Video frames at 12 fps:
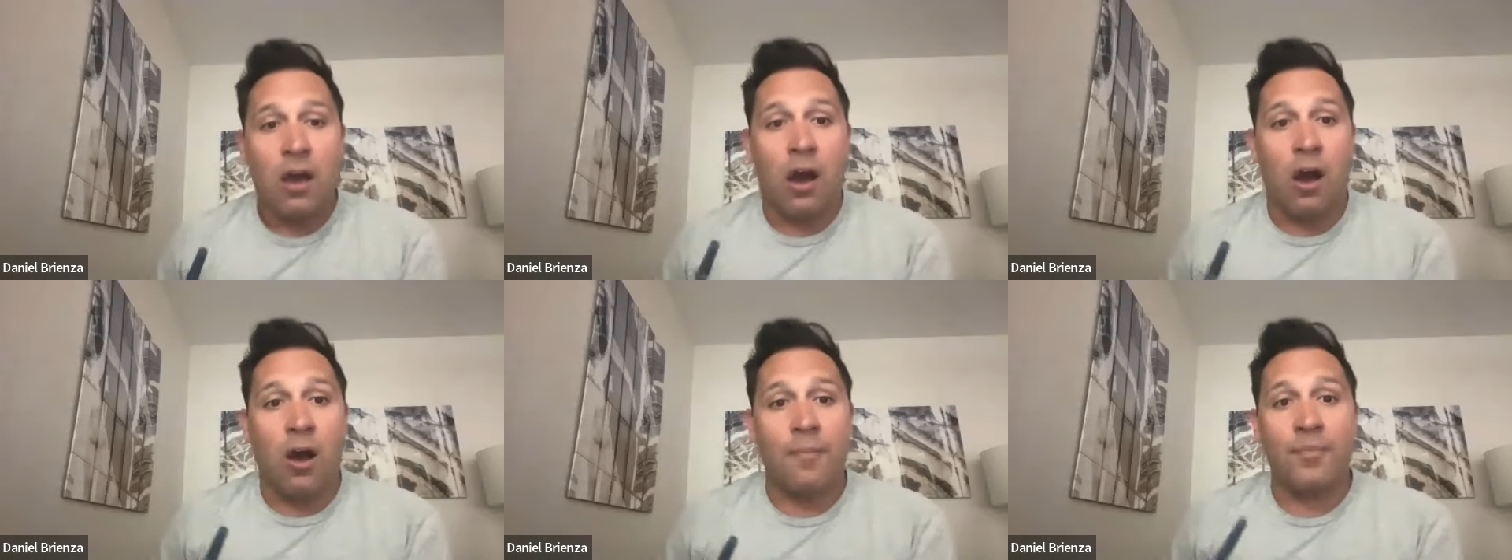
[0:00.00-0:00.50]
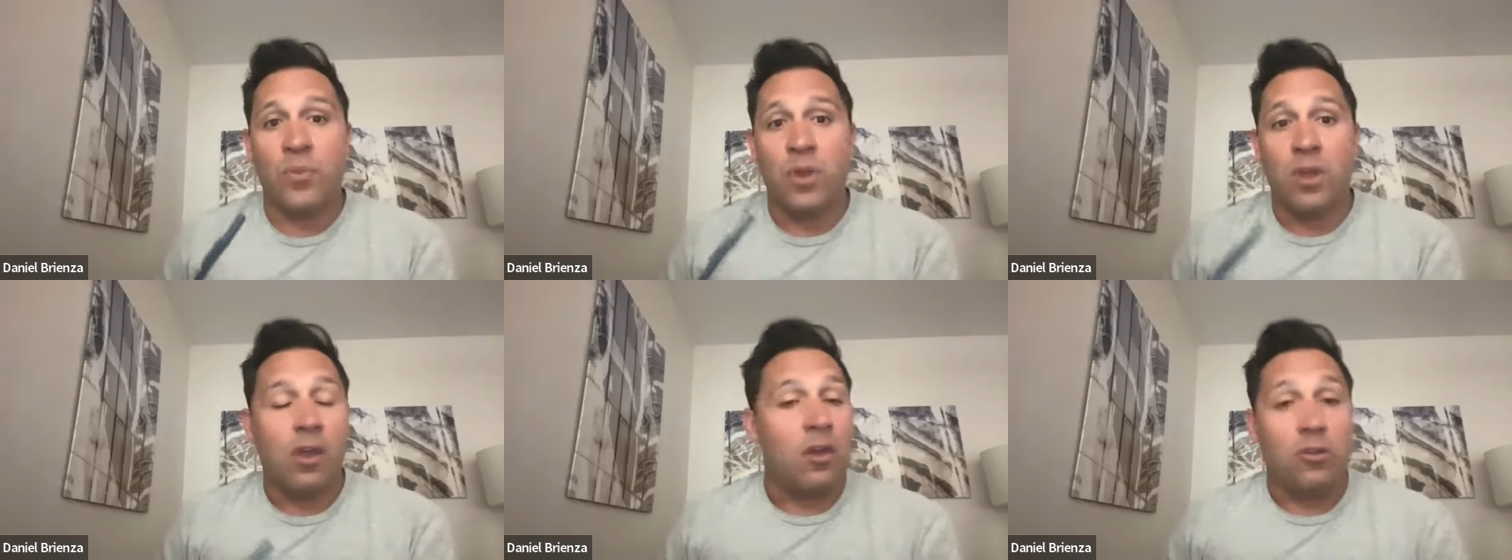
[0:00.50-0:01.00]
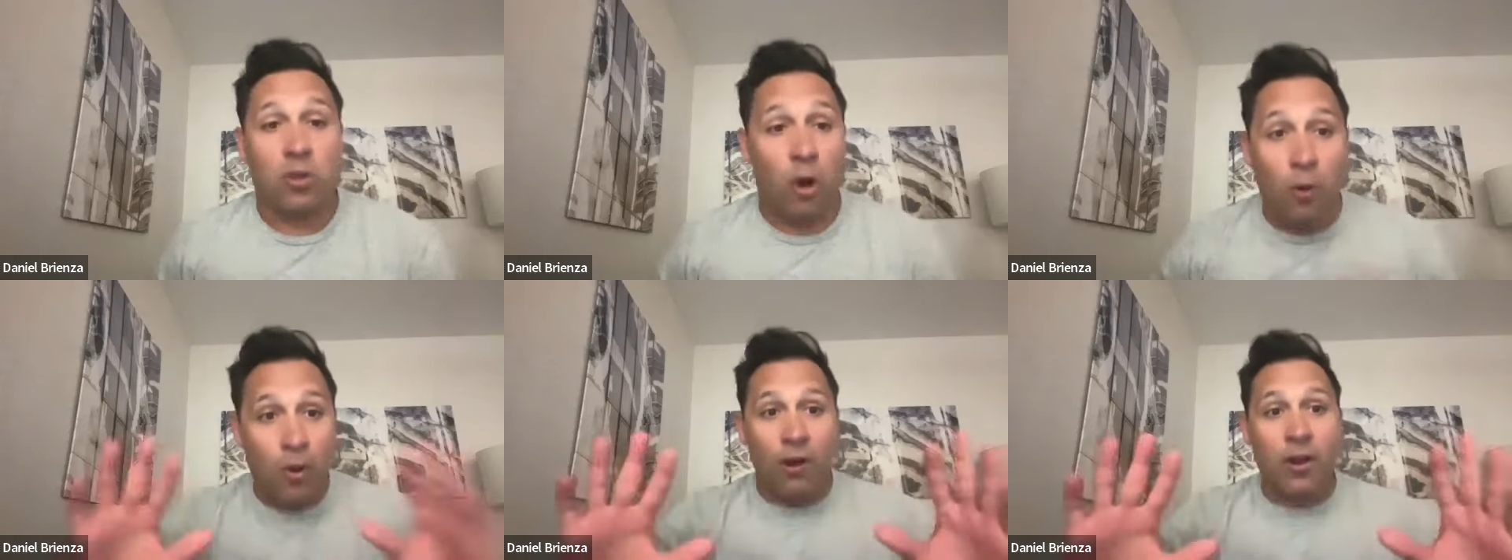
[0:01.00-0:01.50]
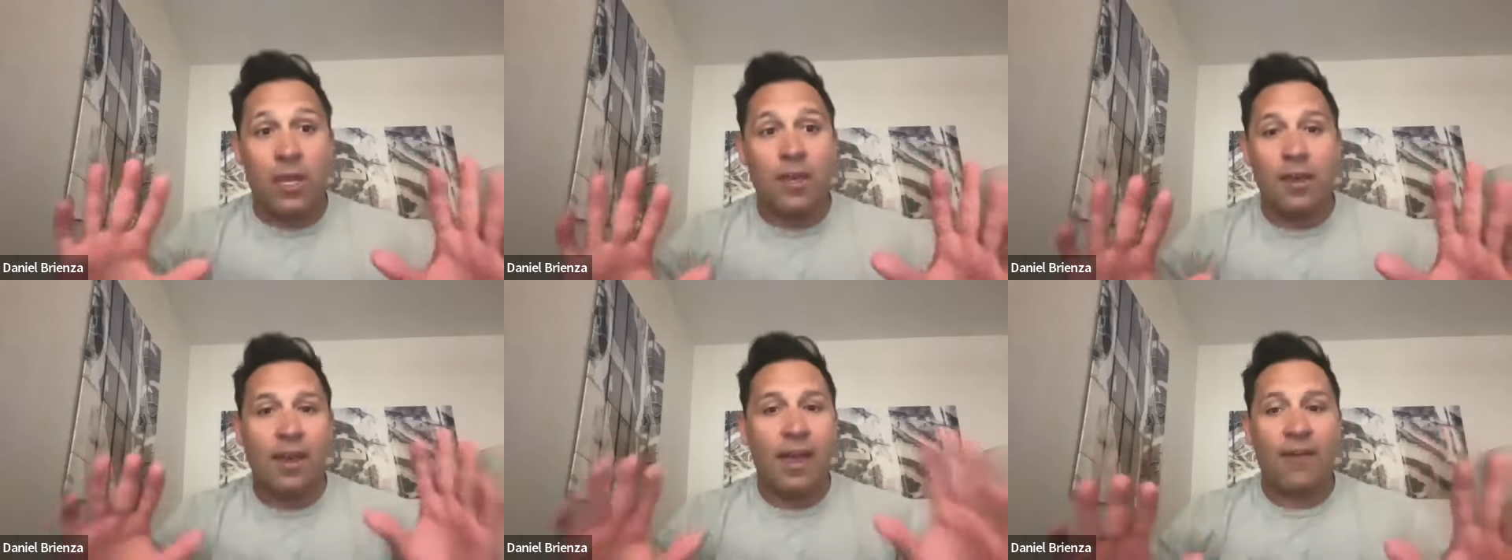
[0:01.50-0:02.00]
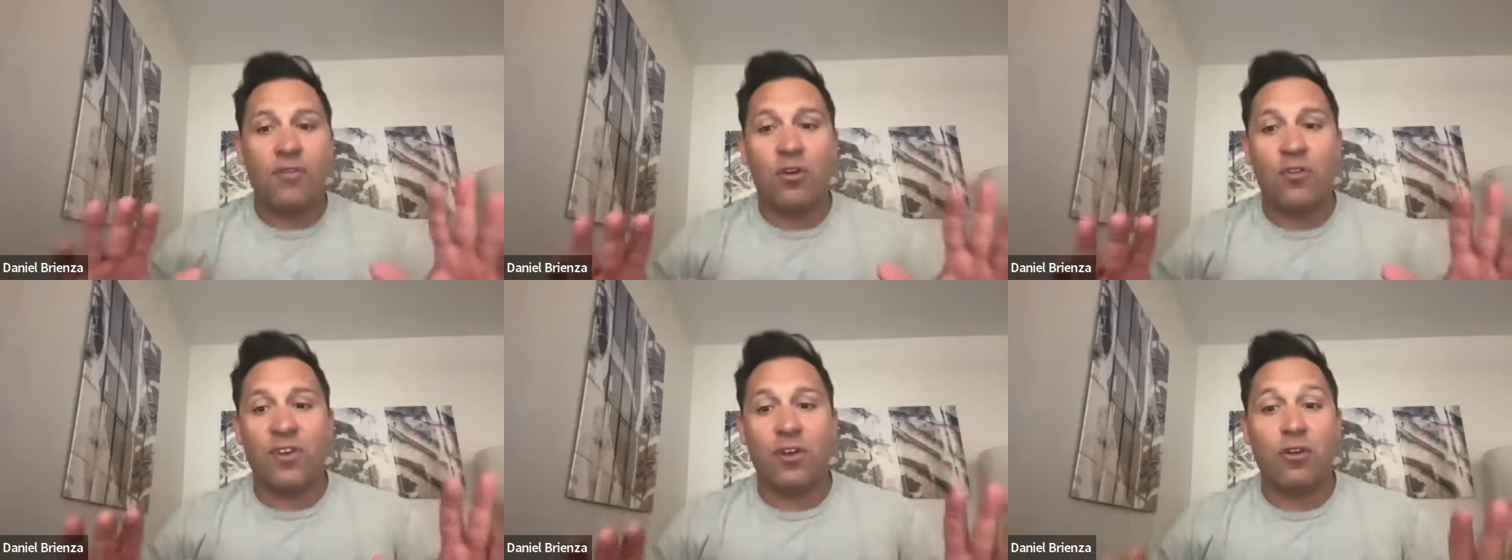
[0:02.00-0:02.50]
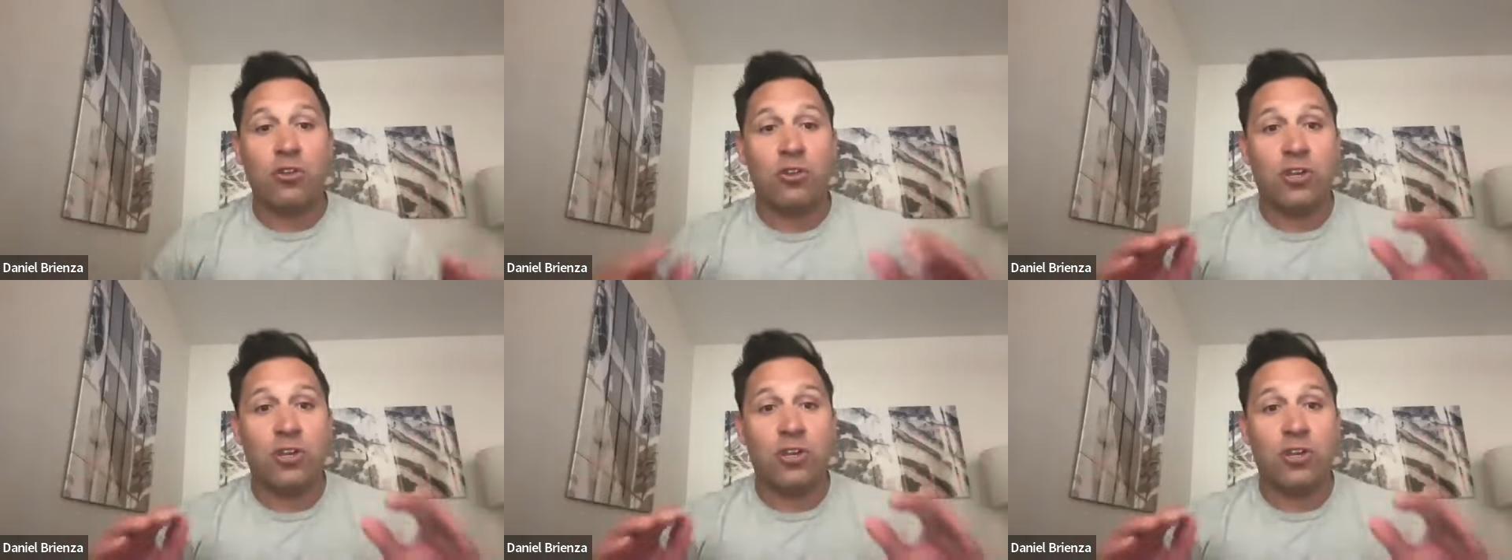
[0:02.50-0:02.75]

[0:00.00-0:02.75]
Don't worry, have no fear.